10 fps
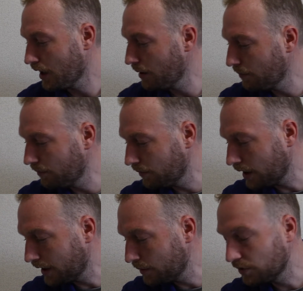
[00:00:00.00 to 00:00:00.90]

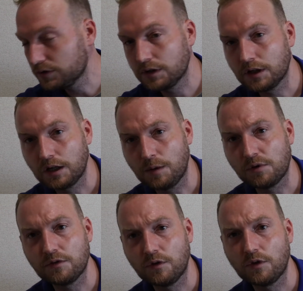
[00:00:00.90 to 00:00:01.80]
and I bought a
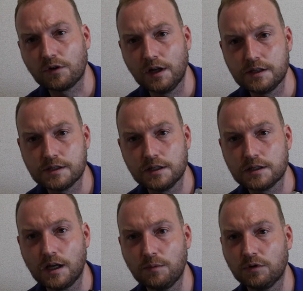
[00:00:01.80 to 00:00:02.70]
couple of other
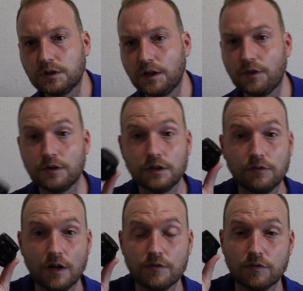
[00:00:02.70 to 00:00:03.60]
lenses. I bought the
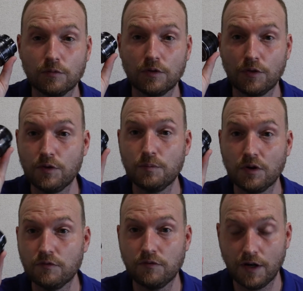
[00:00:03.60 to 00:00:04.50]
35
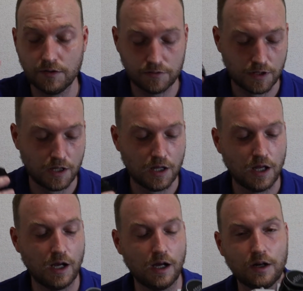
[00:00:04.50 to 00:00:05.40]
3.5
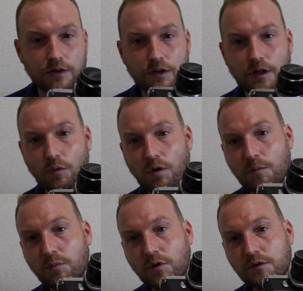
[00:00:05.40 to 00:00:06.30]
and the
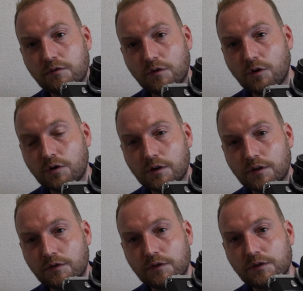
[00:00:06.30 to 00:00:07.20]
1.4,
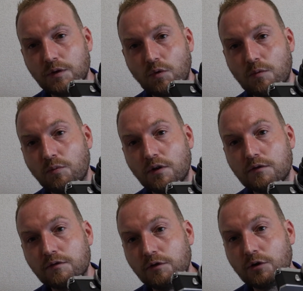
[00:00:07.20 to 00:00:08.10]
the
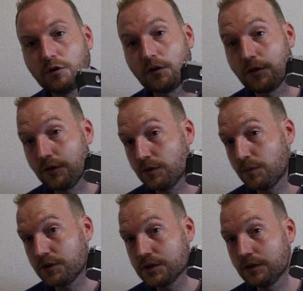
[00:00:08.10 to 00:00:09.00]
51.4 third
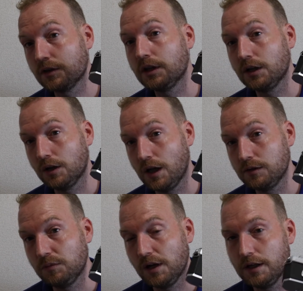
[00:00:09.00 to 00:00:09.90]
version, the
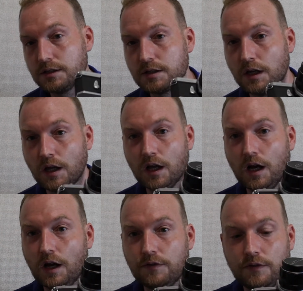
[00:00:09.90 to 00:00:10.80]
8 blades.
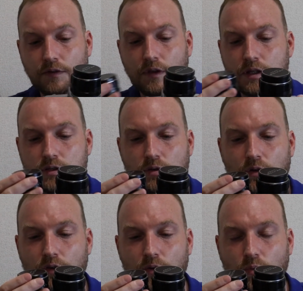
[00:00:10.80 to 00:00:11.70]
And these
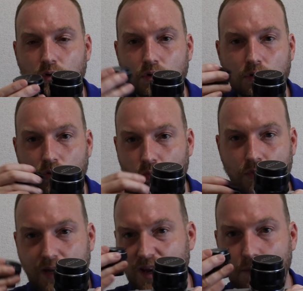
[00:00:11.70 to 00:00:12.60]
together were, with
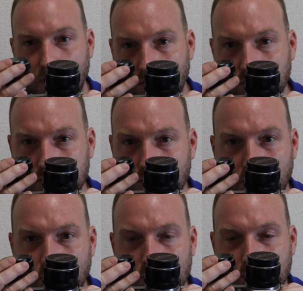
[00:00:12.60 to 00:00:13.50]
the camera, all
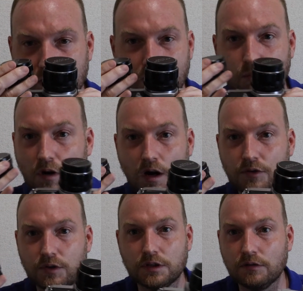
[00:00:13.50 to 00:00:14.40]
together will be like
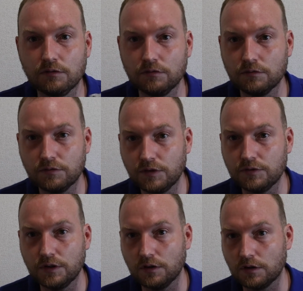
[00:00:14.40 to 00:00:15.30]

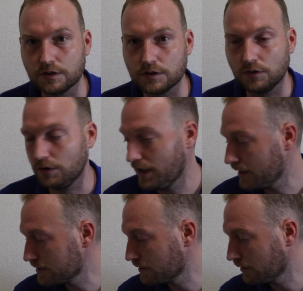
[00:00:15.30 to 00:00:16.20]
$150 or
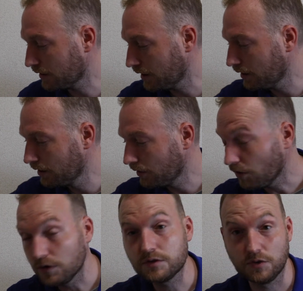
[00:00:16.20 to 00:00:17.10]
less, okay,
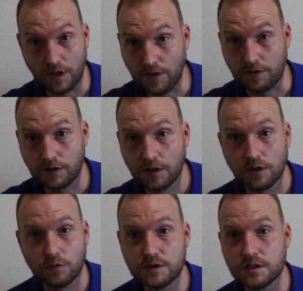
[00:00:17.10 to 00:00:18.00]
all together,
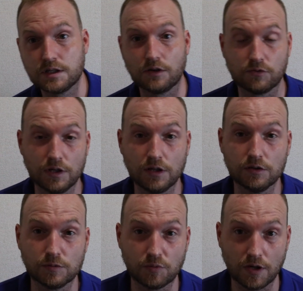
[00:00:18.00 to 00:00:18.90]
which is a really
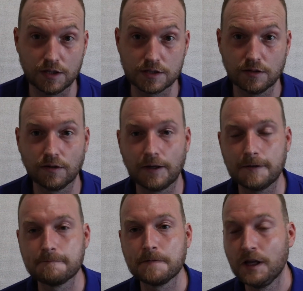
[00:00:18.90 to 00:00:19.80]
good price,
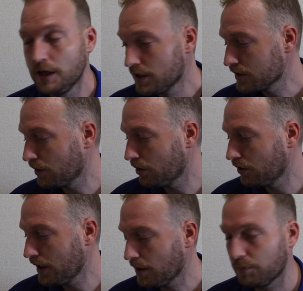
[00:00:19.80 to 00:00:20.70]
okay. So
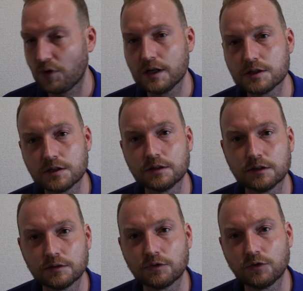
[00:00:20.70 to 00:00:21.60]
yeah, price
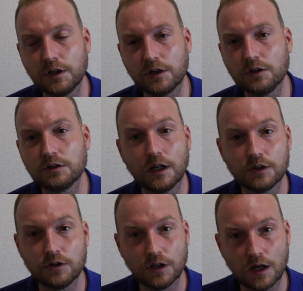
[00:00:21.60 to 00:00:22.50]
really good,
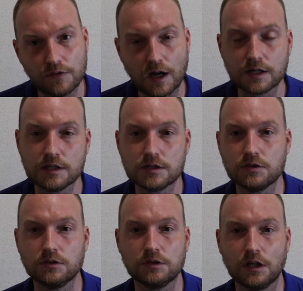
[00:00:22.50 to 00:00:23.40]
and you have access
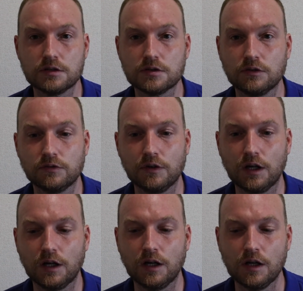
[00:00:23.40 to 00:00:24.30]
to tons of
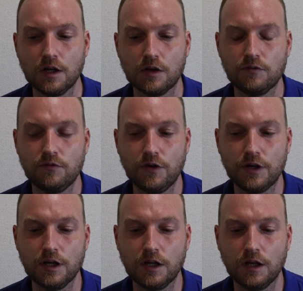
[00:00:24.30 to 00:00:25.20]

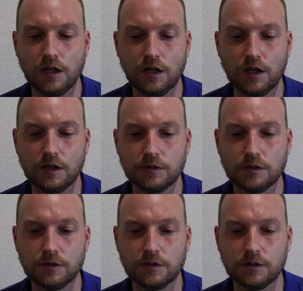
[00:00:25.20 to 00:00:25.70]
very